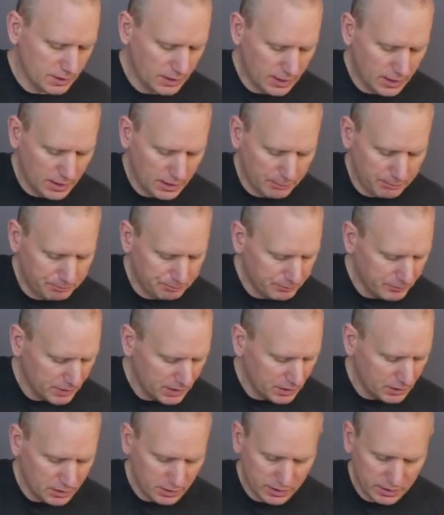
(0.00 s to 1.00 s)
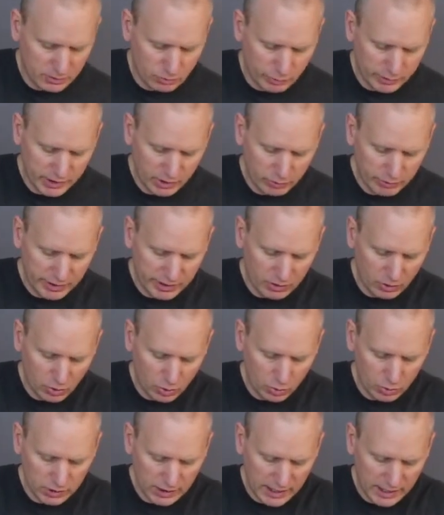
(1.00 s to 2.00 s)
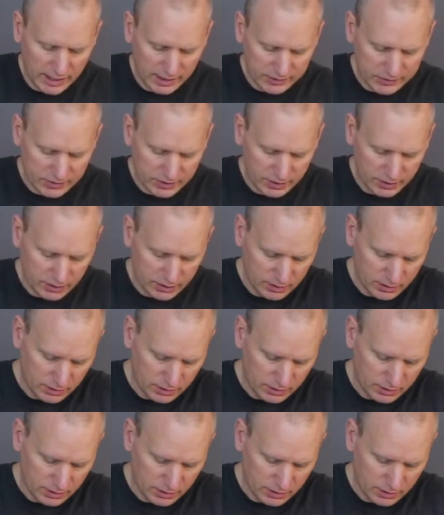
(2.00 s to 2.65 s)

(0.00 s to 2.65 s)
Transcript: Again, we don't need a whole lot.